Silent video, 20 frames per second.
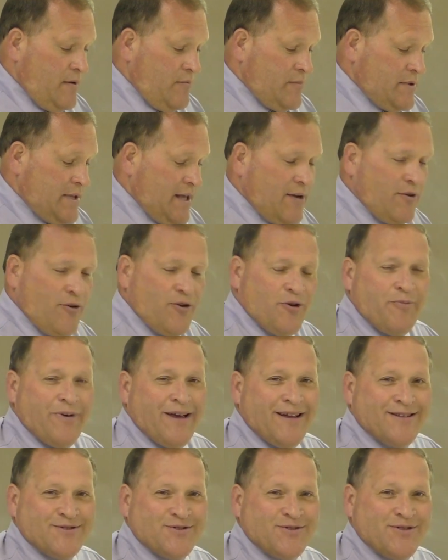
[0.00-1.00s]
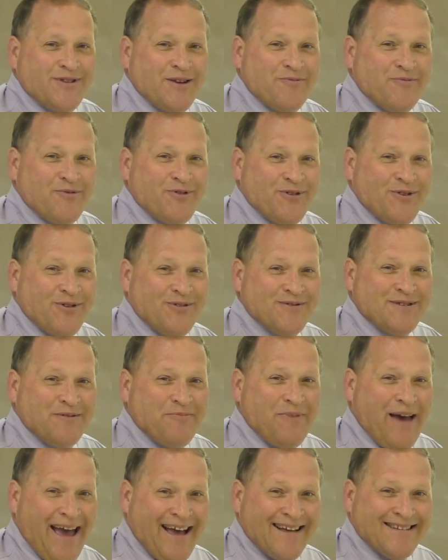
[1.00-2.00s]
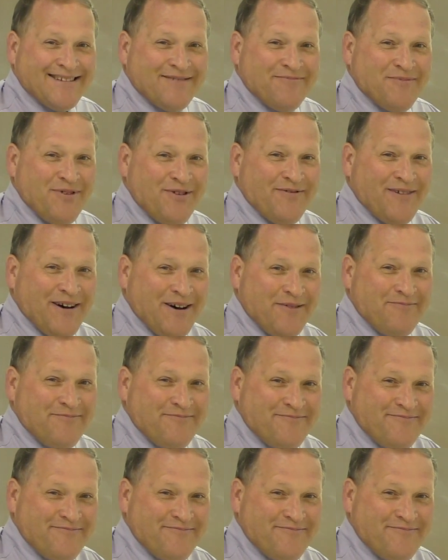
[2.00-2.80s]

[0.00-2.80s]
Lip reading: But that all depends on the number of those that pass and move up.